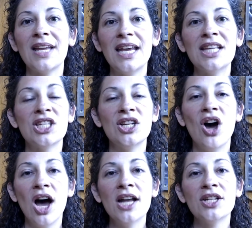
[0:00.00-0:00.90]
It's
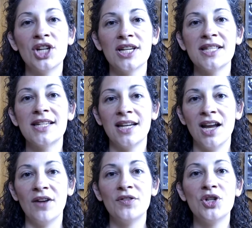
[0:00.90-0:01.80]
not just
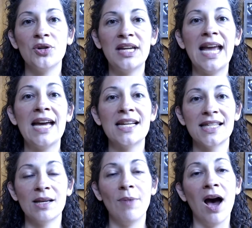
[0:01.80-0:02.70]
enough to get
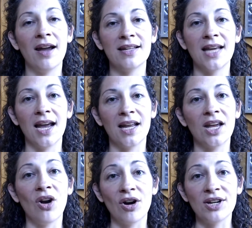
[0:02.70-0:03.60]
some iodine
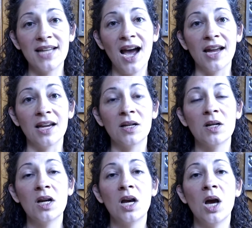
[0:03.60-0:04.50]
in our diet,
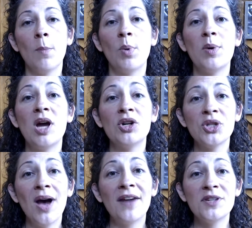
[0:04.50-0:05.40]
but we
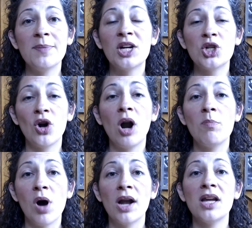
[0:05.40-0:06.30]
also have to make sure our
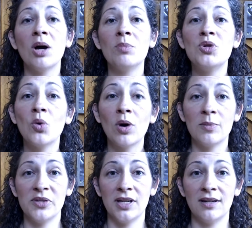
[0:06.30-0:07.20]
body
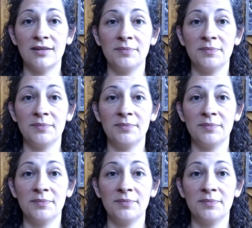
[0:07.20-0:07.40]
absorbs it,